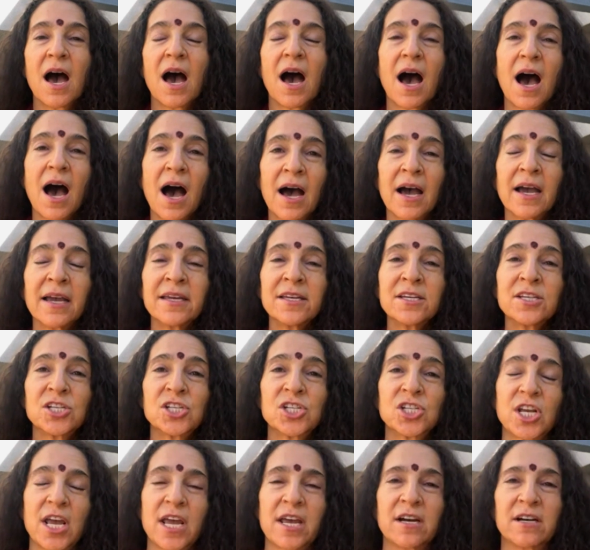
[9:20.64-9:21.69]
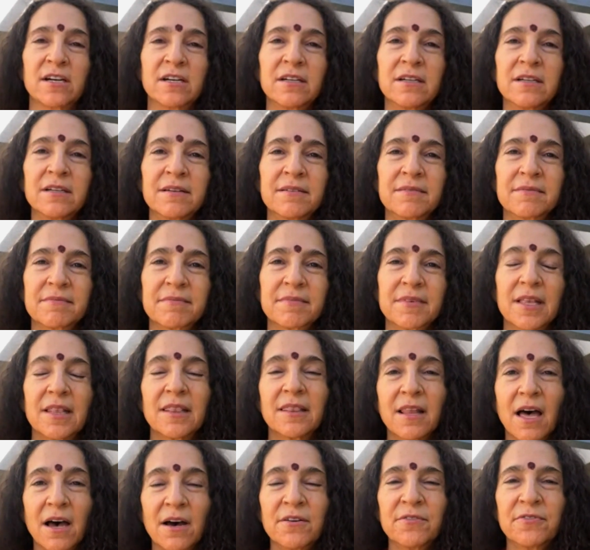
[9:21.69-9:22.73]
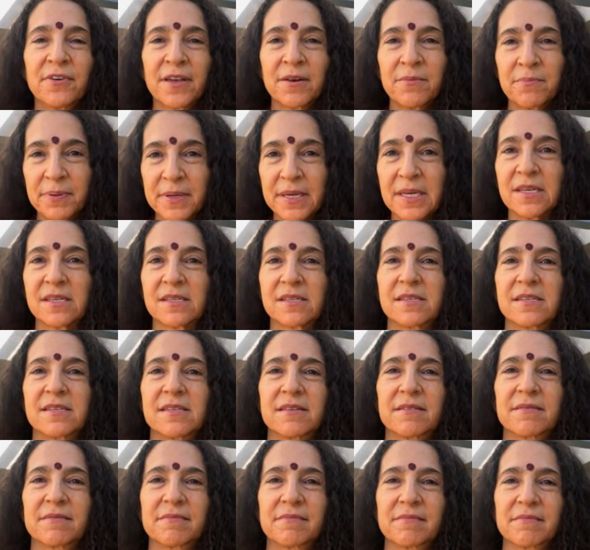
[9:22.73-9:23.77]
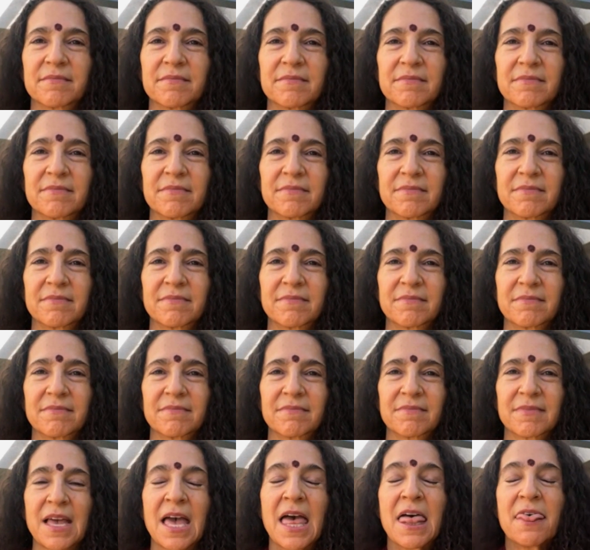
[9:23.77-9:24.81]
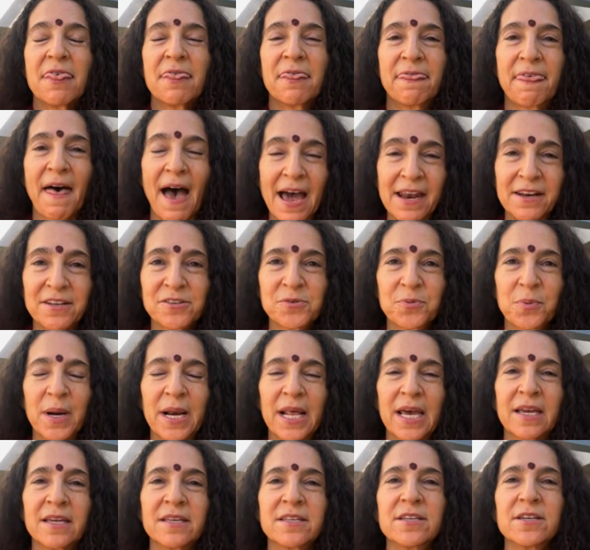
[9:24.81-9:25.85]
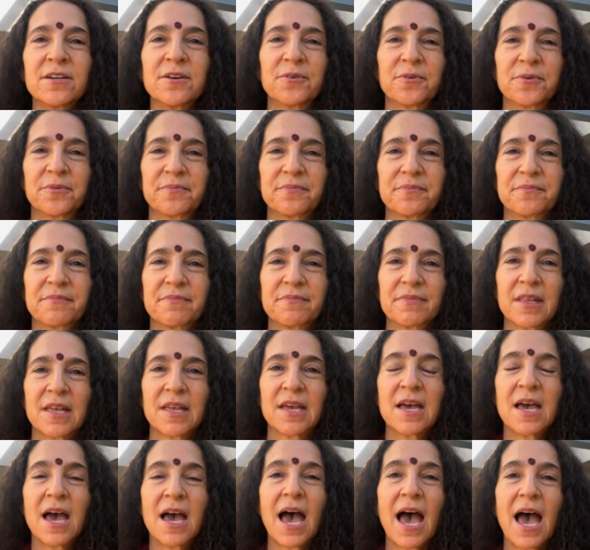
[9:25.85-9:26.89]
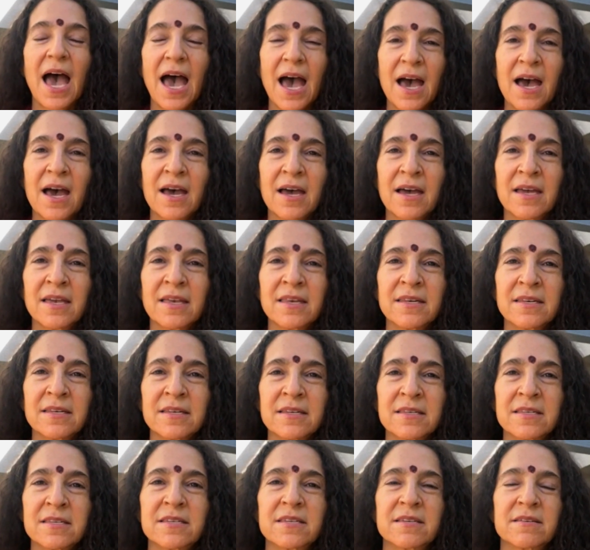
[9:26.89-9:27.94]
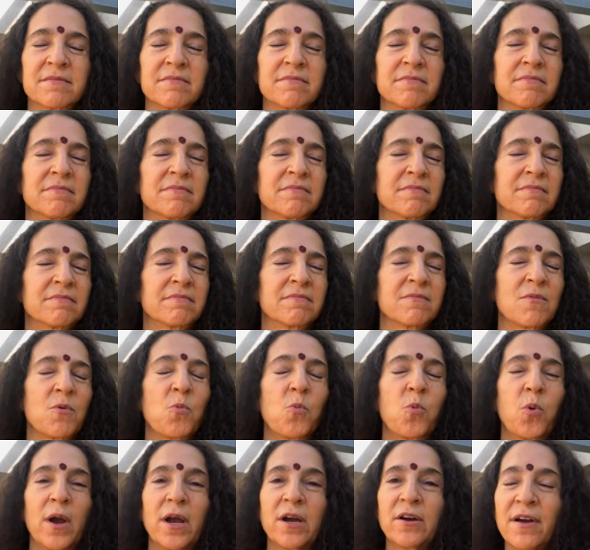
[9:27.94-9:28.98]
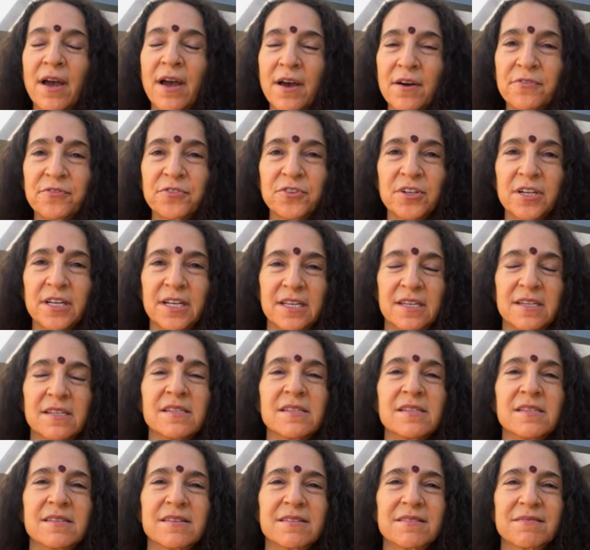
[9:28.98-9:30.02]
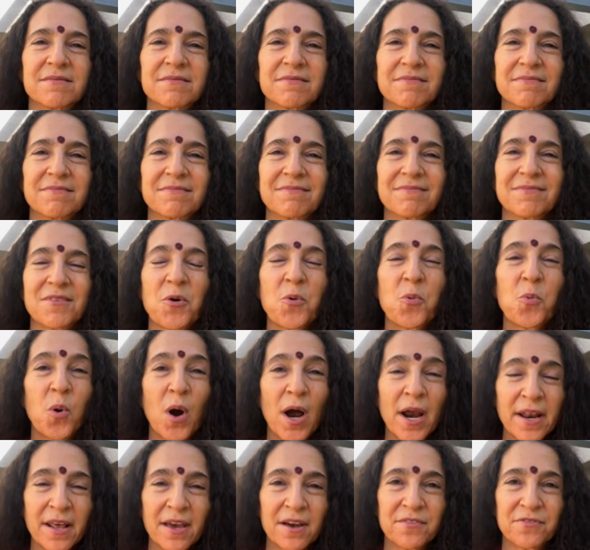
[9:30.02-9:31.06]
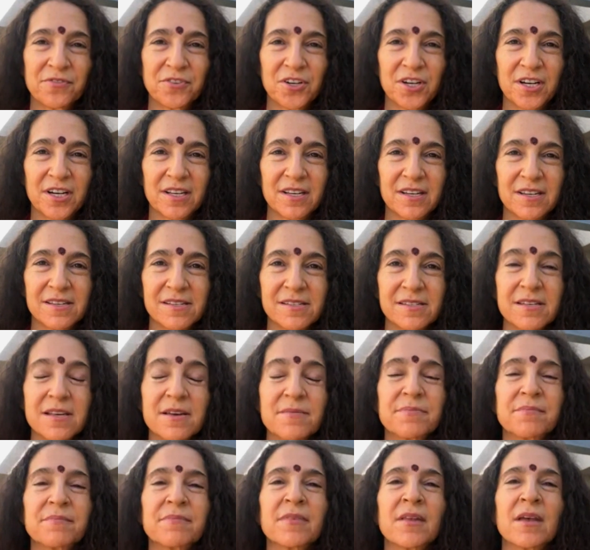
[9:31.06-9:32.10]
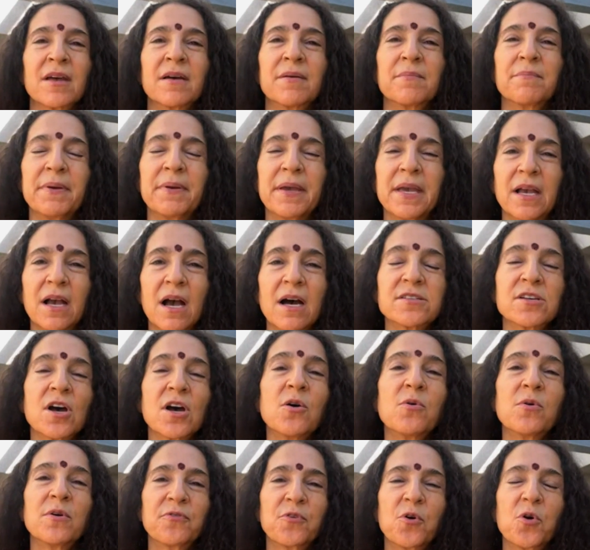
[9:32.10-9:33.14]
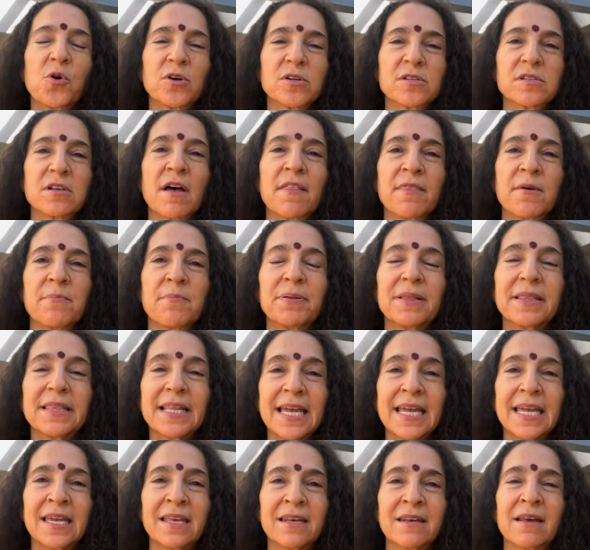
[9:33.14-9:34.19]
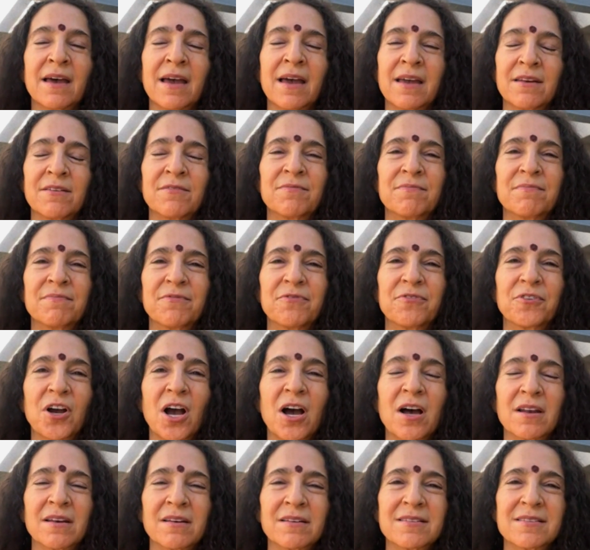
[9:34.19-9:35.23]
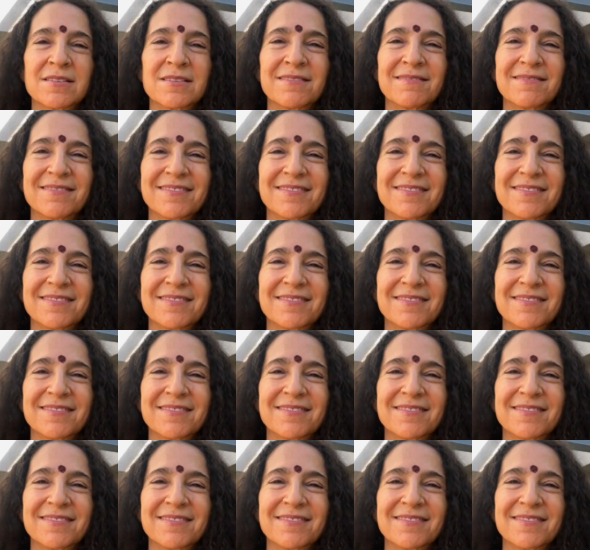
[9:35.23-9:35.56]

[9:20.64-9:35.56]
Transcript: I share love and peace. That is what I do. And wherever it is, whatever it is, because, of course, on the plane, I had forgotten to